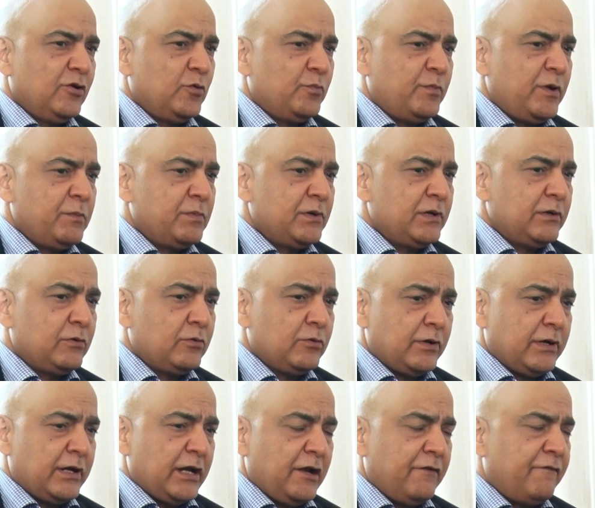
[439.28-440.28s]
People
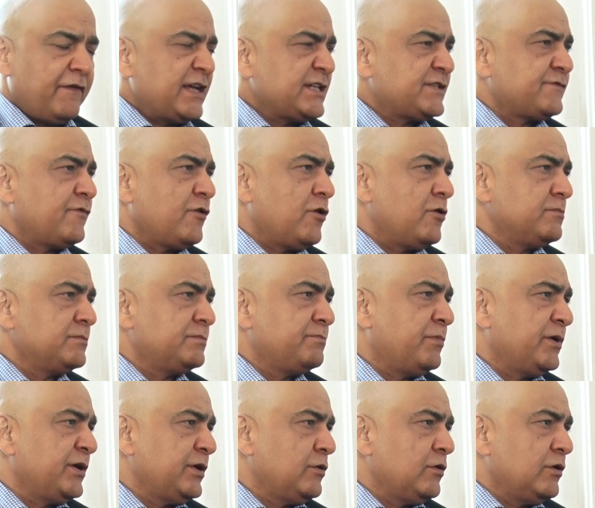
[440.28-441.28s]
could invest from
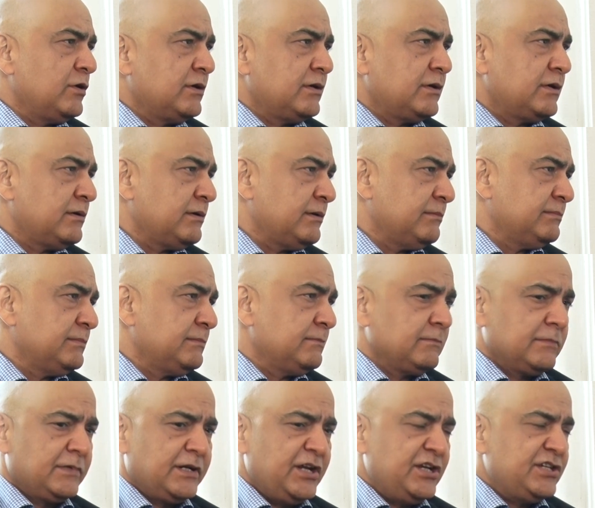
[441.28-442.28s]
particular
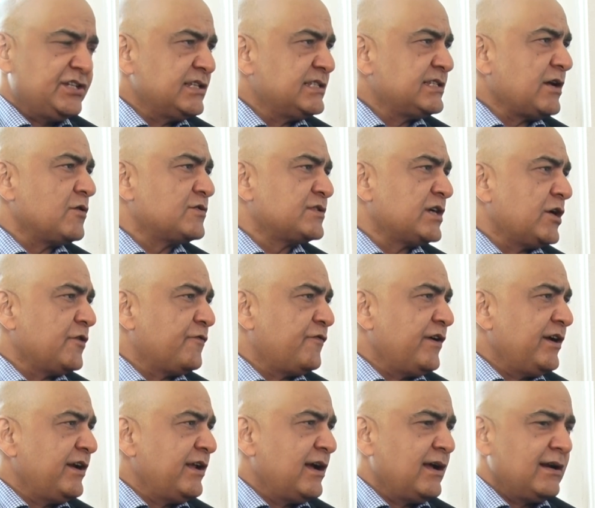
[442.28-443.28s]
regions outside of
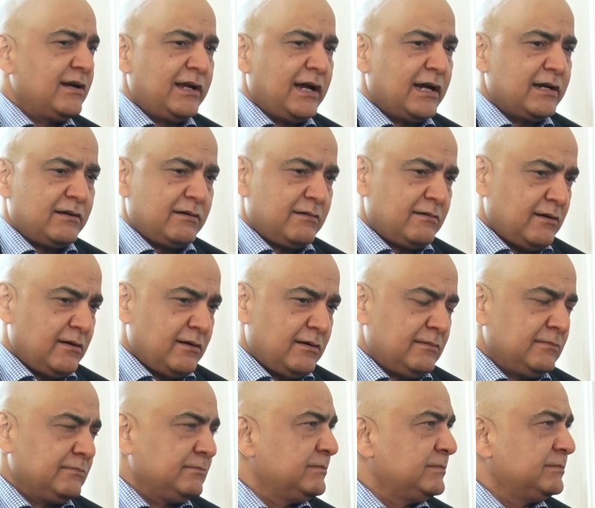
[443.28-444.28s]
India and get the
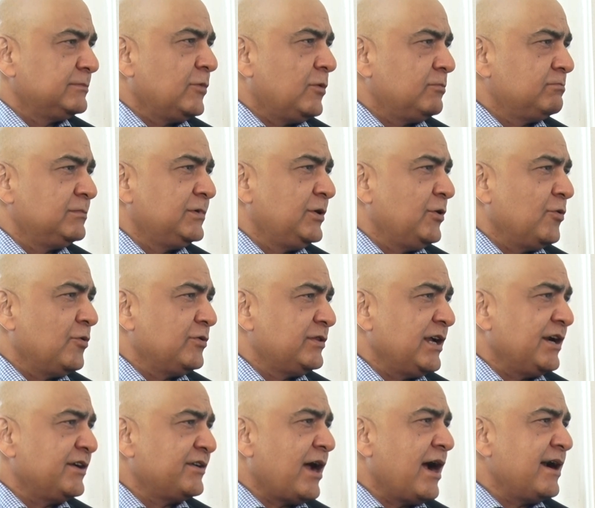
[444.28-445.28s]

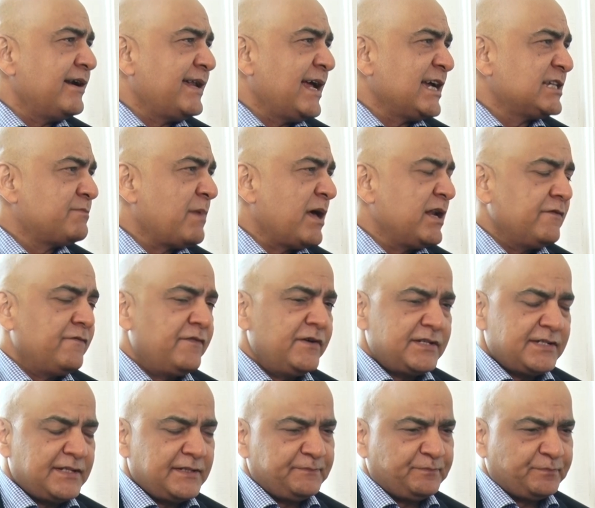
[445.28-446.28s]
entire tax
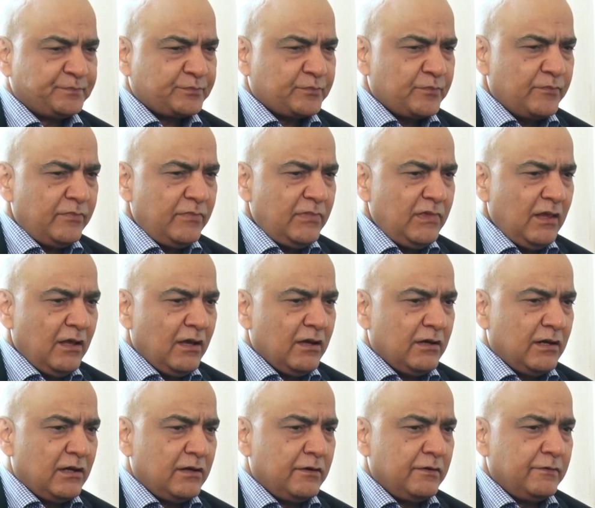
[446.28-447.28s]
benefits.
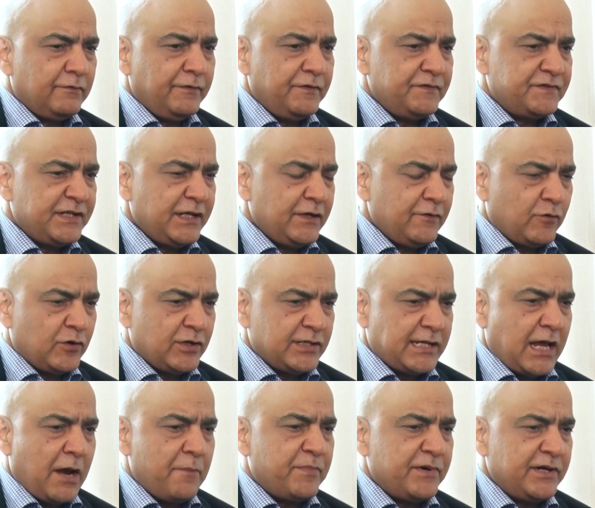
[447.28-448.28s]
We've seen what has
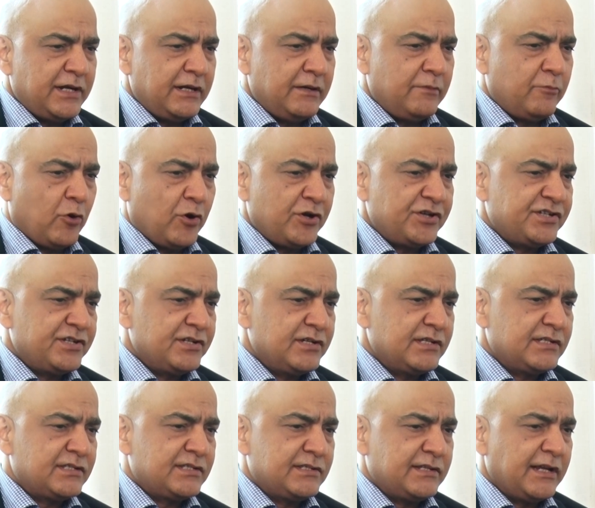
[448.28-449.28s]
happened in
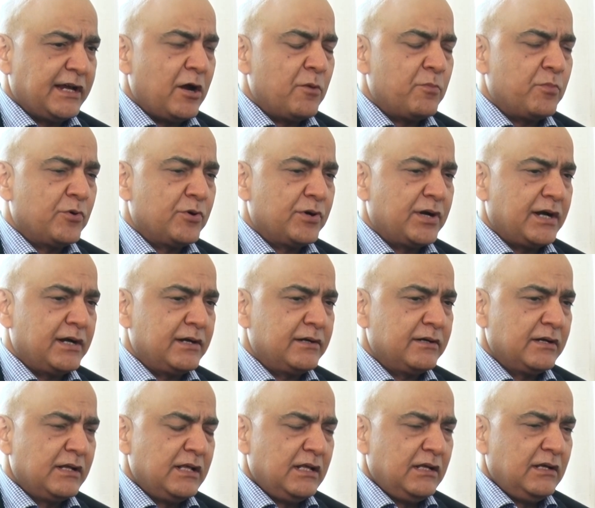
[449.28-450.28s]
Mauritius, Singapore and
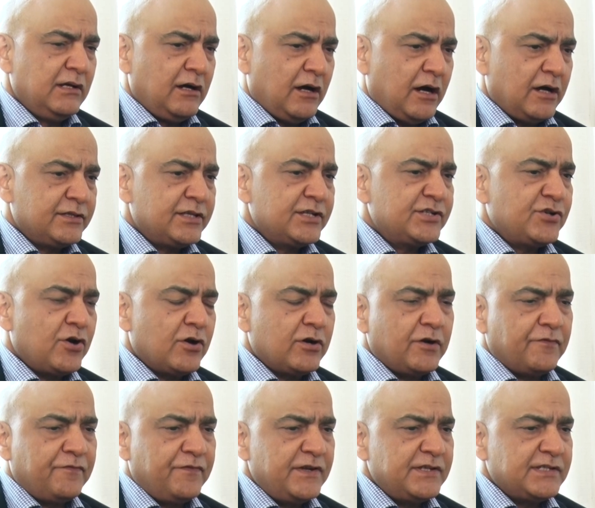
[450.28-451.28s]
other
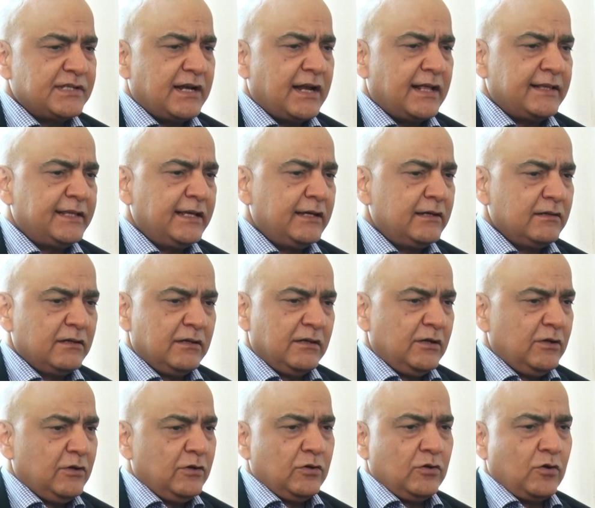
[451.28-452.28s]
geographies, and I think
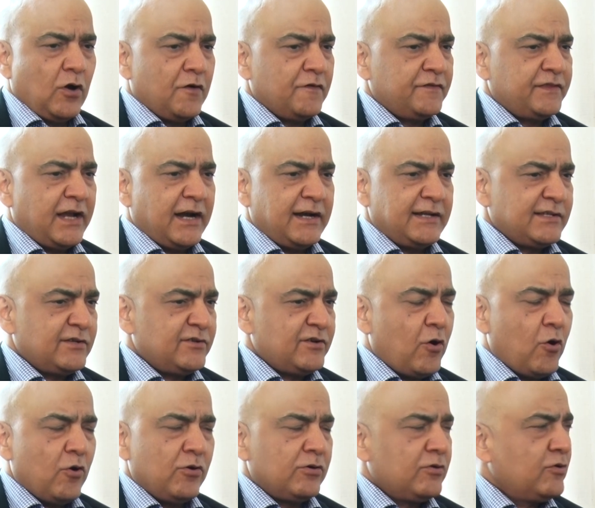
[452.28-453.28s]
a lot of that is
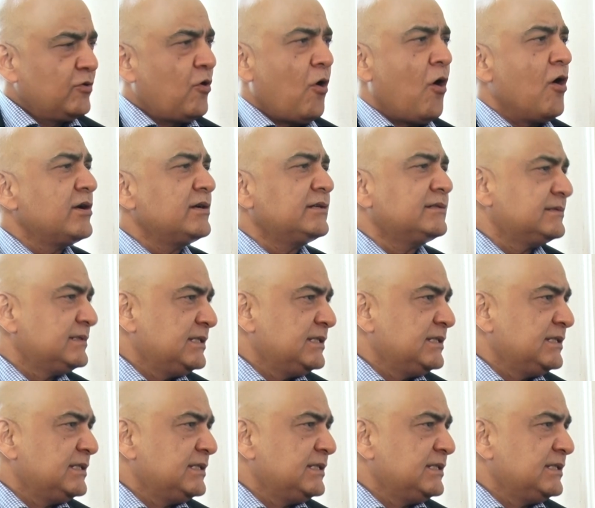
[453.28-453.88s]
now gone.